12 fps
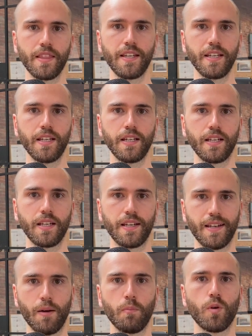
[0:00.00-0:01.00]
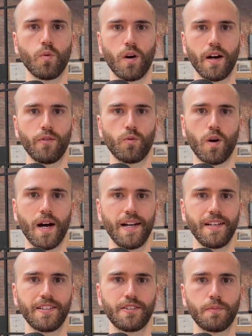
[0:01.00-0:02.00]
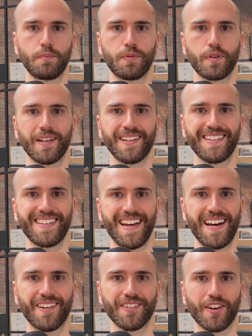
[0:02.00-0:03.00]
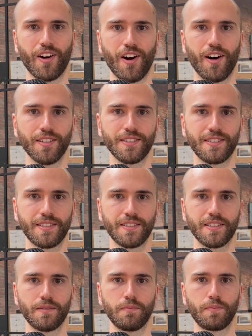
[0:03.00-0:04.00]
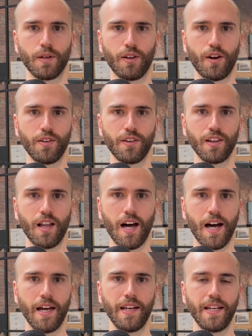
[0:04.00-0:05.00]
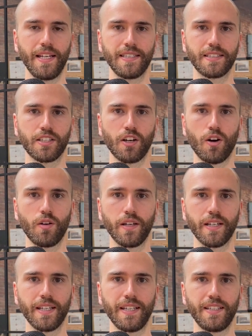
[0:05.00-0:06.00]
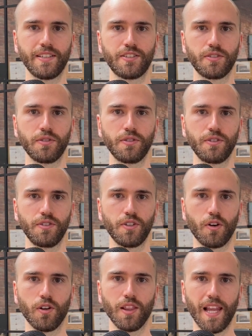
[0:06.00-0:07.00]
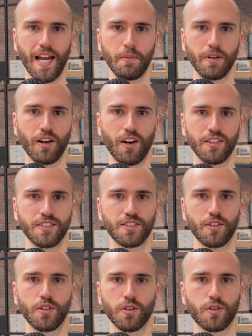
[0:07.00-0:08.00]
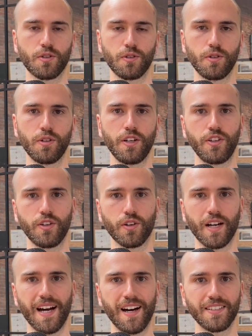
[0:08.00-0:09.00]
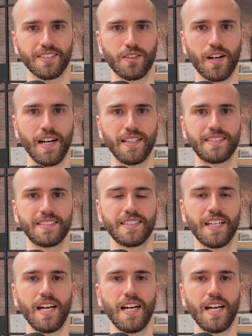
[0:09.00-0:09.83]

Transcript: The number one way to bring down costs below the line is going into your labor costs, so your crew and your cast rates,